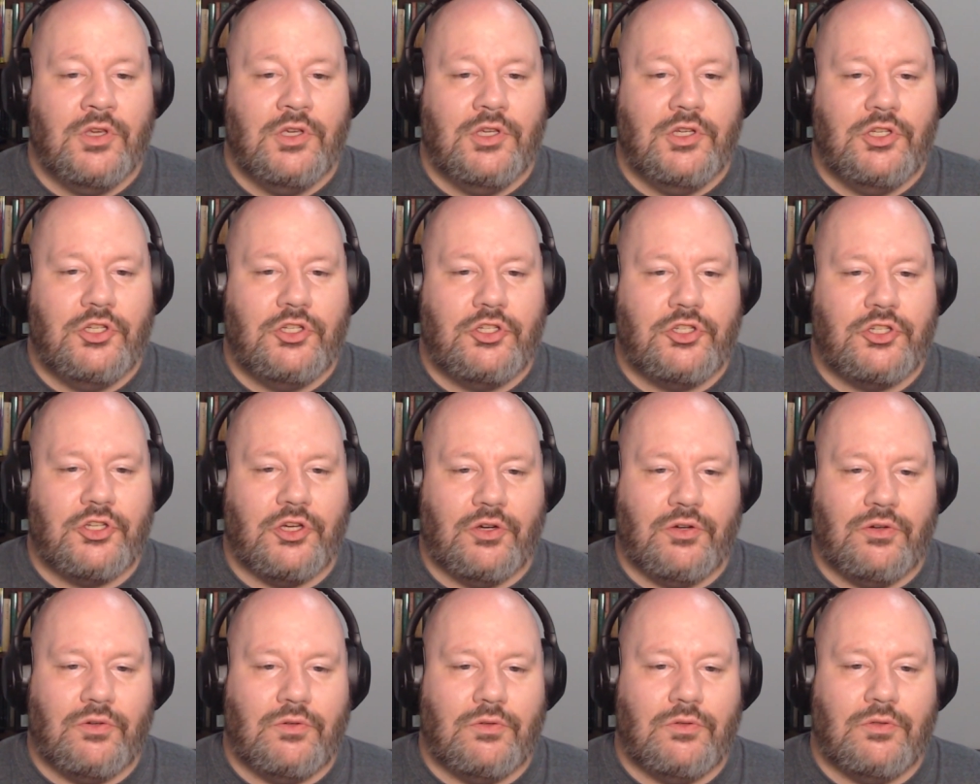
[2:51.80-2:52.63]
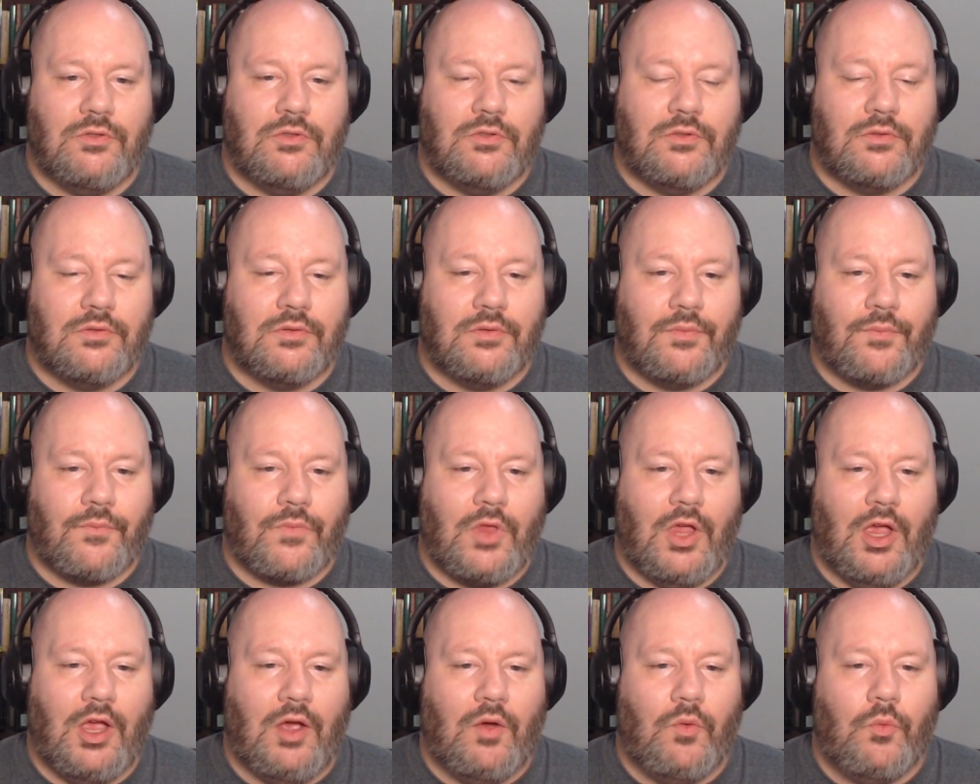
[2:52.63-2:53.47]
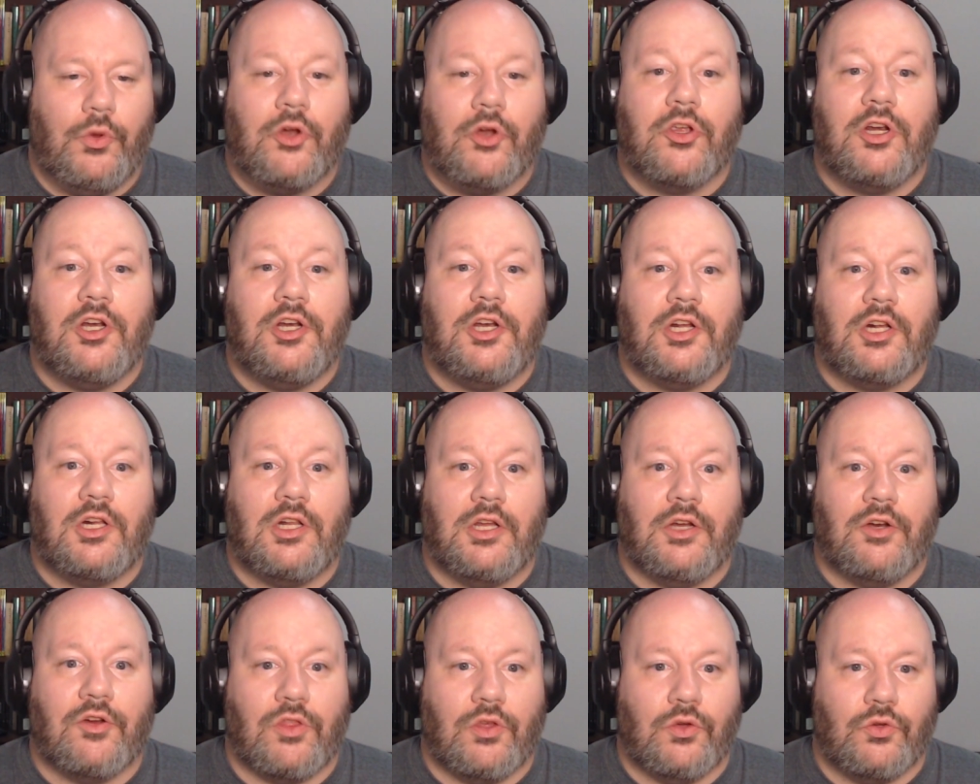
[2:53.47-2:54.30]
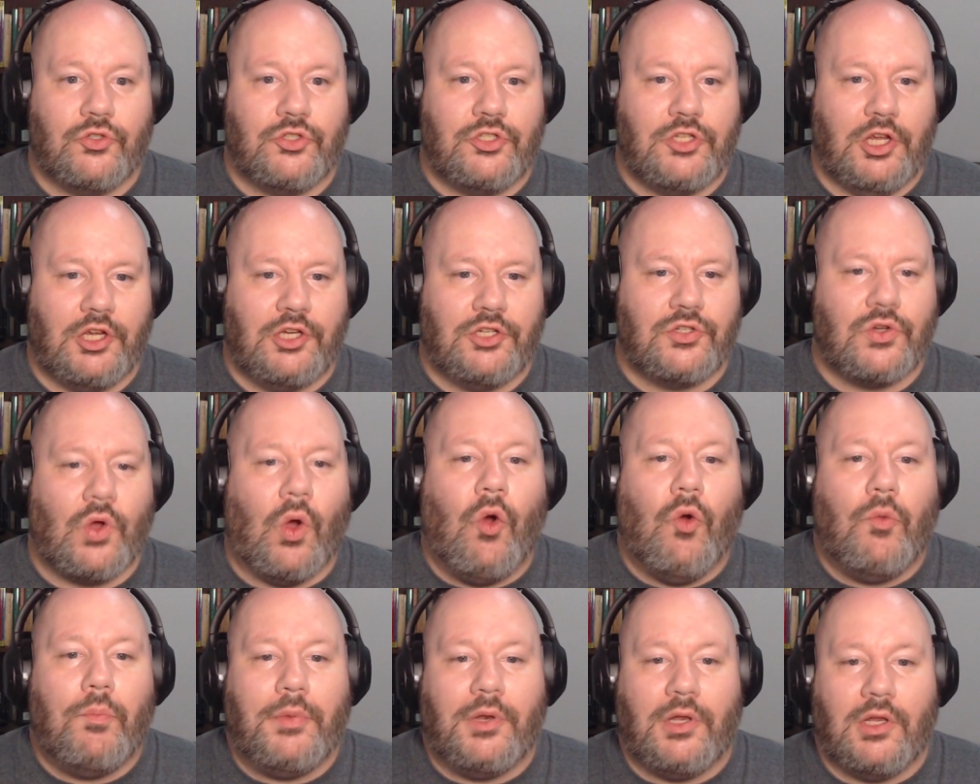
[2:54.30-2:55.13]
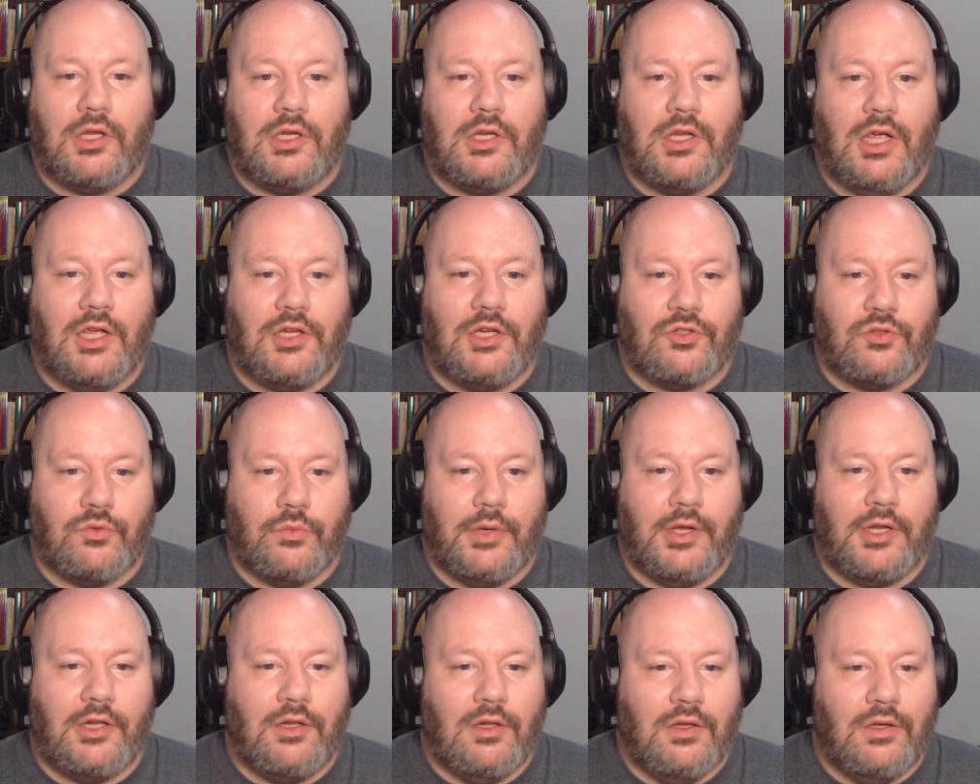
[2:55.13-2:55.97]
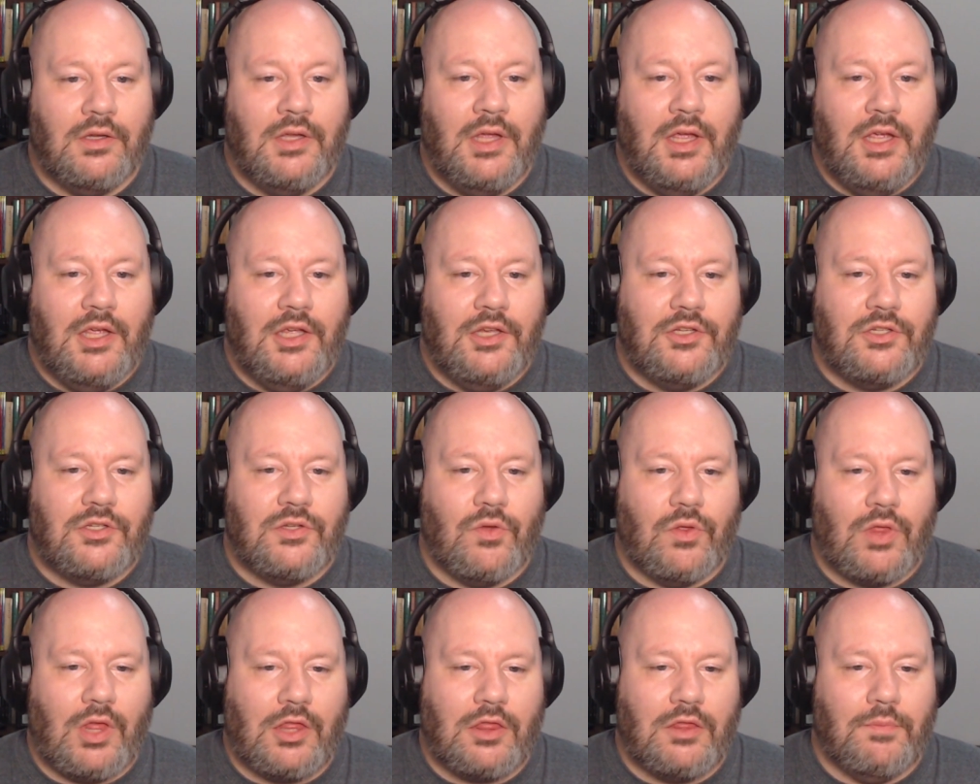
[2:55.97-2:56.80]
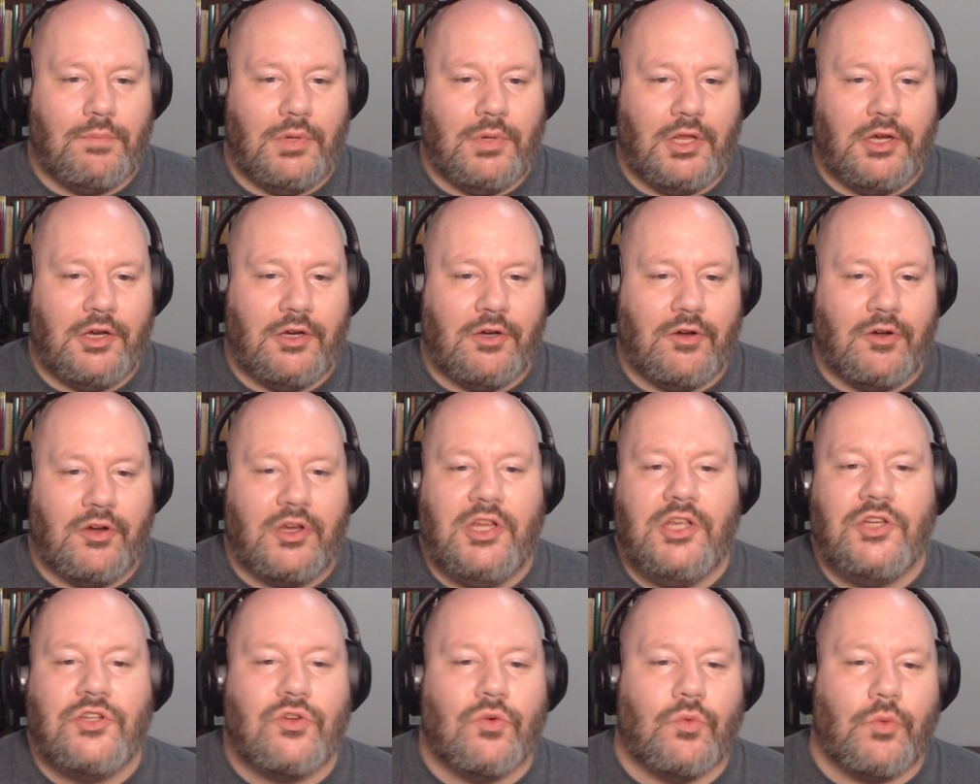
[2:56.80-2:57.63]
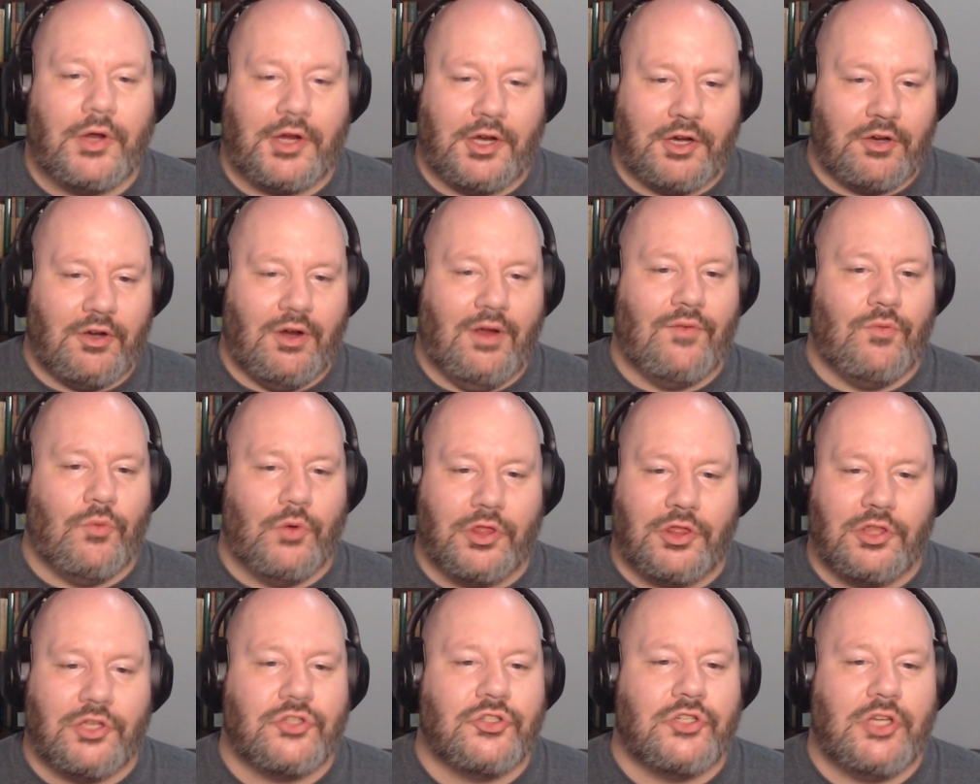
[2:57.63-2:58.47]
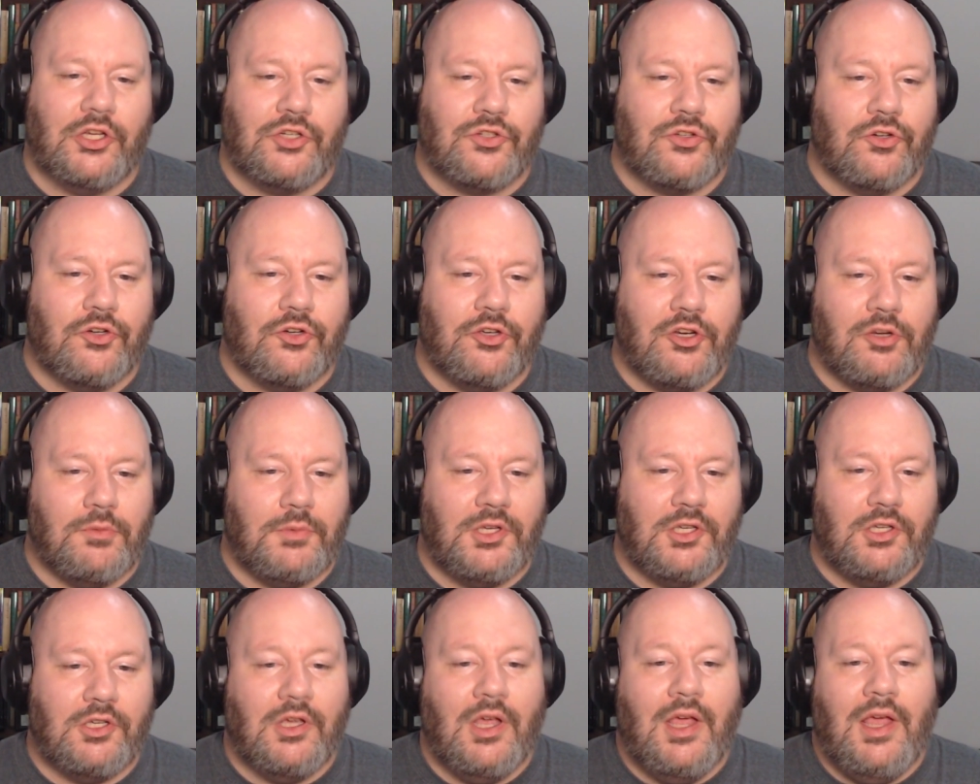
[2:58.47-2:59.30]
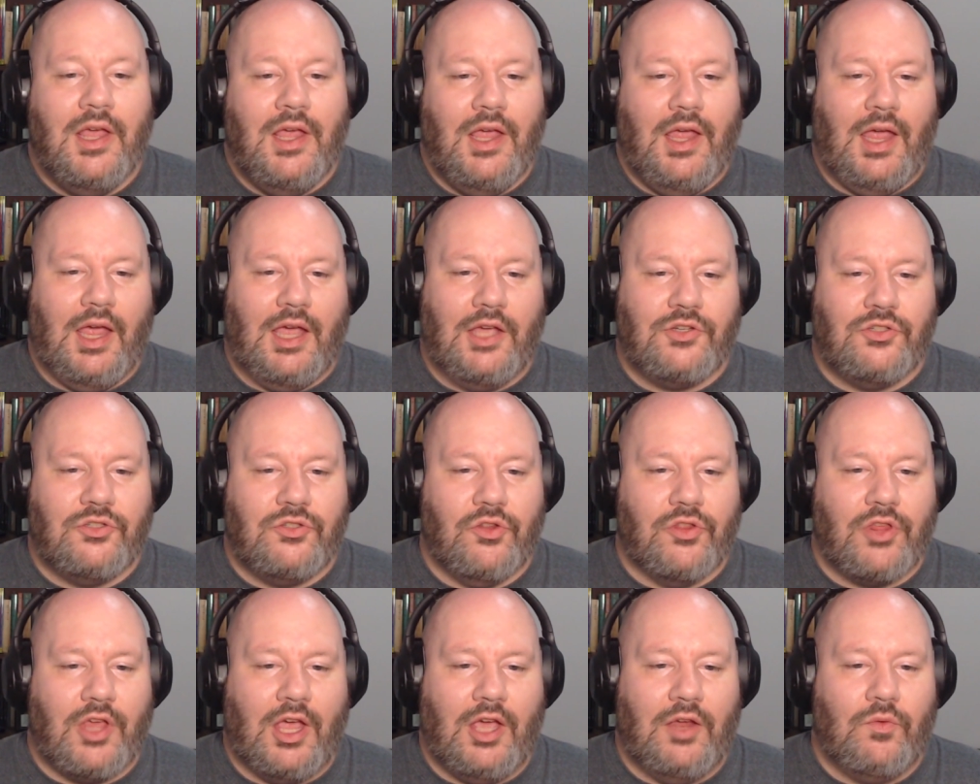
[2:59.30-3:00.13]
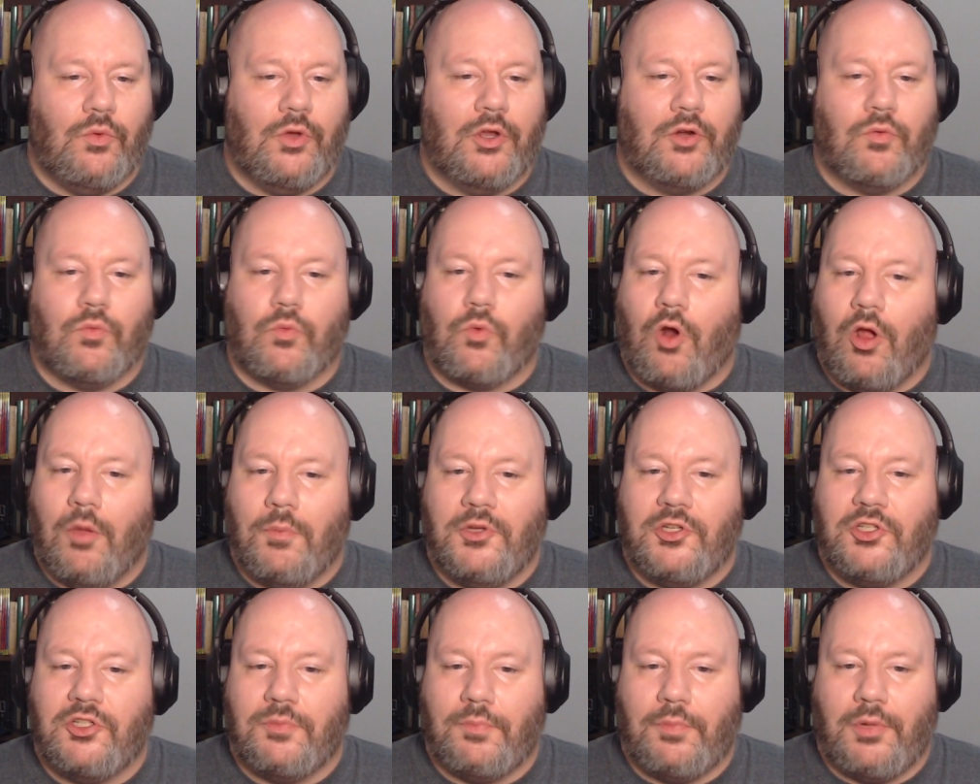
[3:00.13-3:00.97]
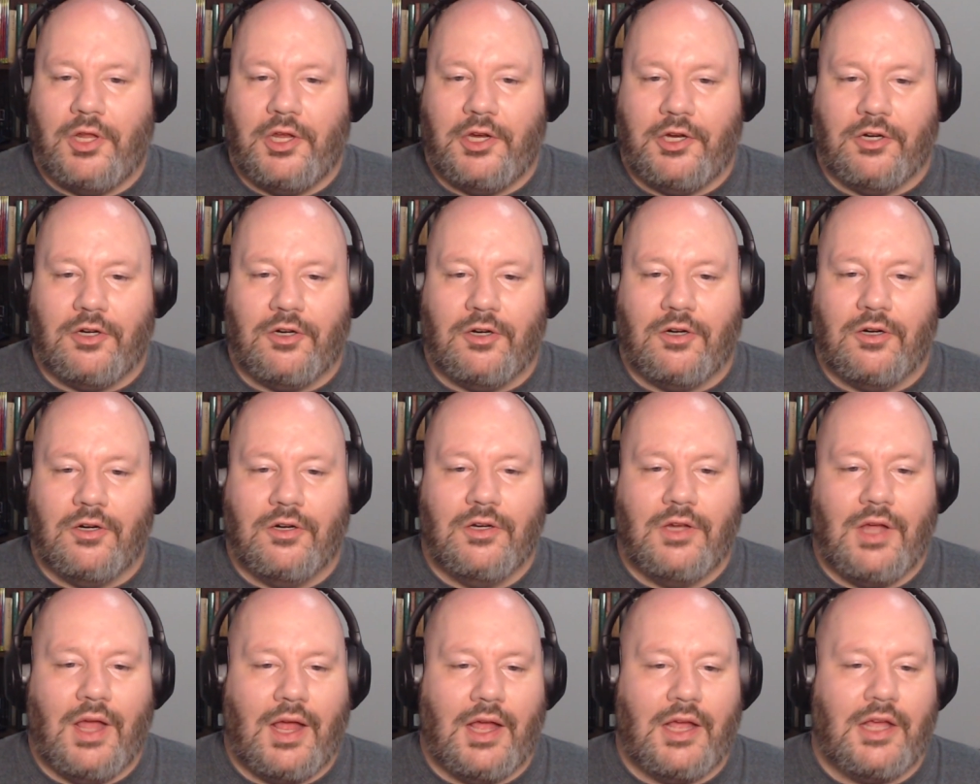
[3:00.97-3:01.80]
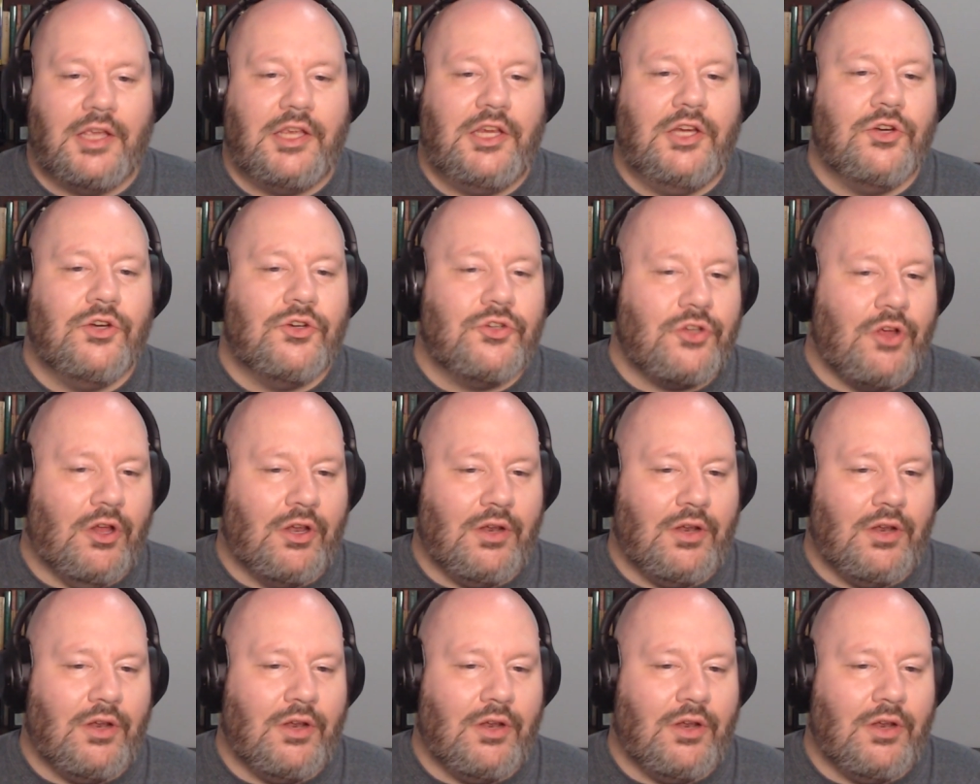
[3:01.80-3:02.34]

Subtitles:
So we're going to declare those stakes openly as well, so that the player is aware of what the stakes are going to be, and so that when Robin's player hears all